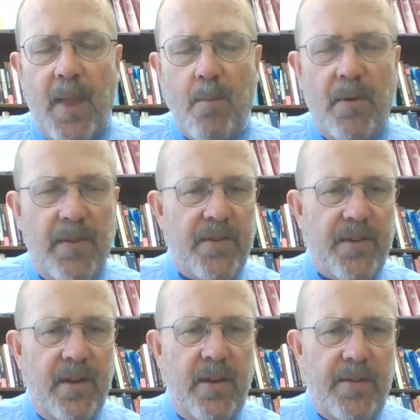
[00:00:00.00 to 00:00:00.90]
But this
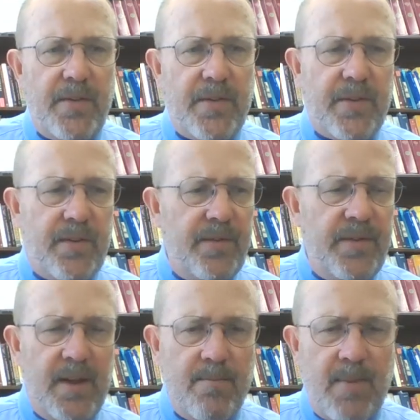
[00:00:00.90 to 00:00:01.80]
is
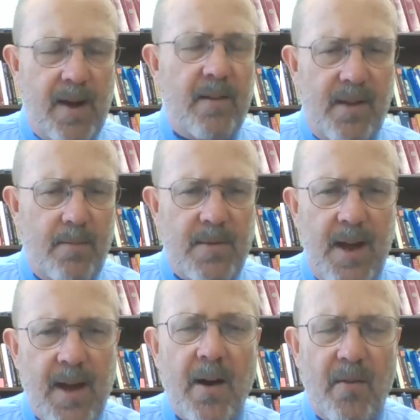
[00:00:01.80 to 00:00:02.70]
my attempt
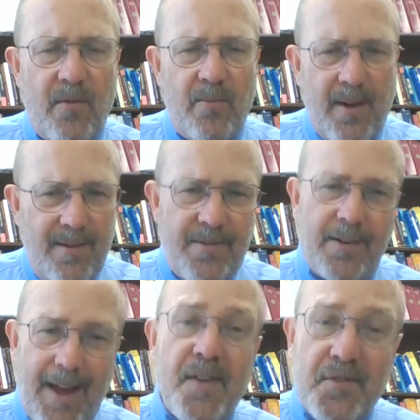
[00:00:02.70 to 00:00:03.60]
now, for the
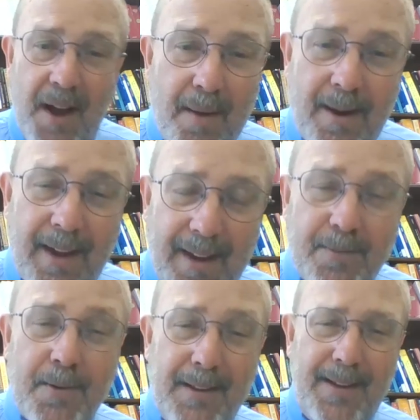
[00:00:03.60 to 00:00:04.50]
last time I get,
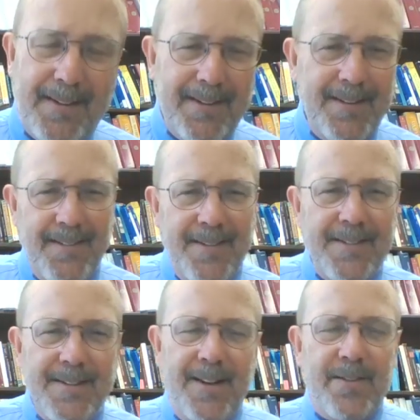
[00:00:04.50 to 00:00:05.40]
really,
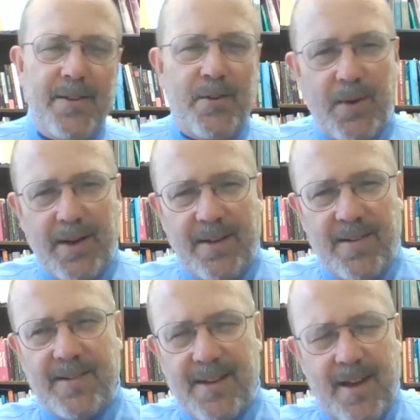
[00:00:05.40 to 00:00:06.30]
to try to
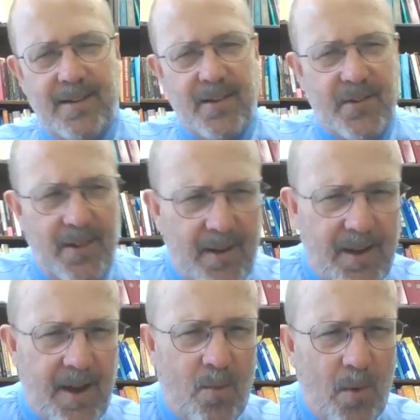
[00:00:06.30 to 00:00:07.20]
say, let's look
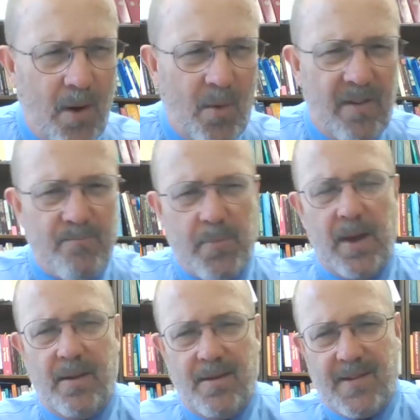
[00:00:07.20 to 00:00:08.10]
at where we've
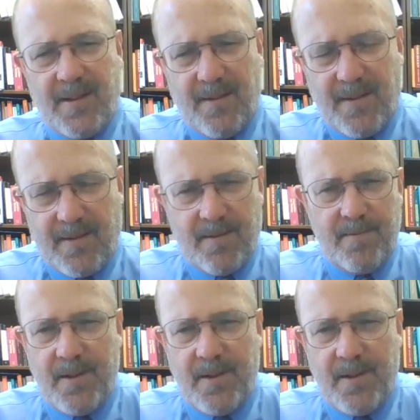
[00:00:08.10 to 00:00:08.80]
been since,